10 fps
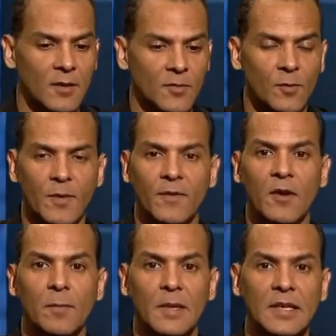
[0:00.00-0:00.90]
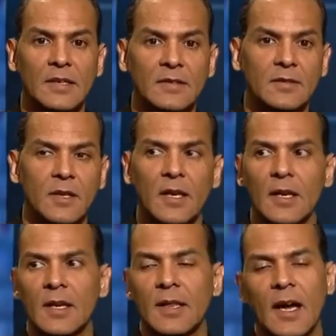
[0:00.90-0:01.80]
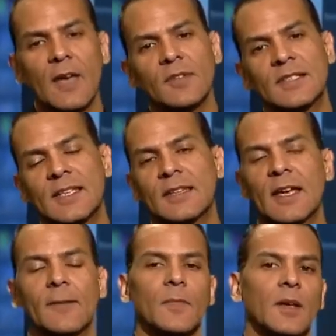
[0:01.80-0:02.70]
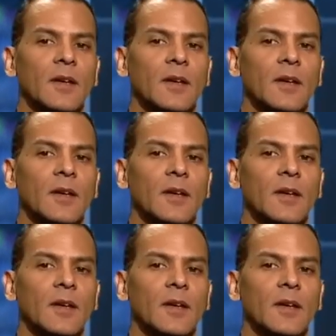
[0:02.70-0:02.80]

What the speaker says: You'll be very pleased. Now, having said that,